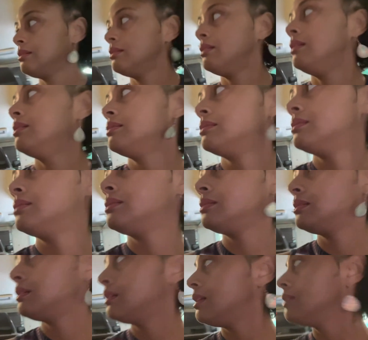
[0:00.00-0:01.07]
huh.
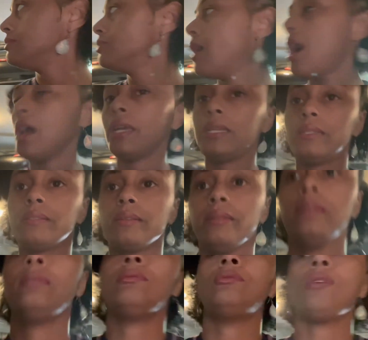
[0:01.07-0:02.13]
Right,
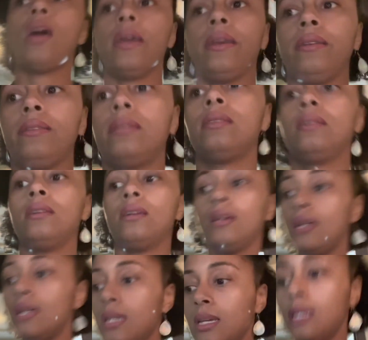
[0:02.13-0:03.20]
right.
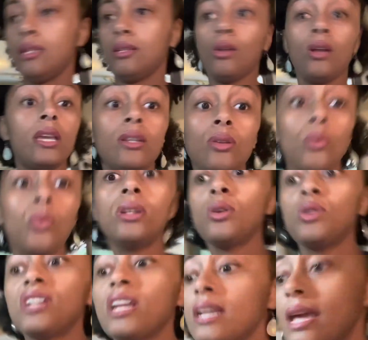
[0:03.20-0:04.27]
Now he don't want to
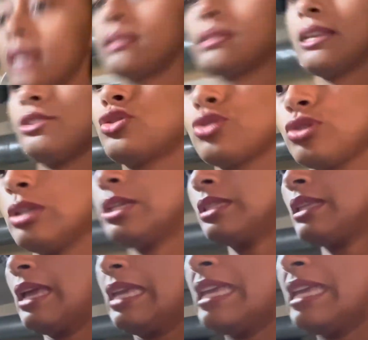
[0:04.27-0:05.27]
organize this. He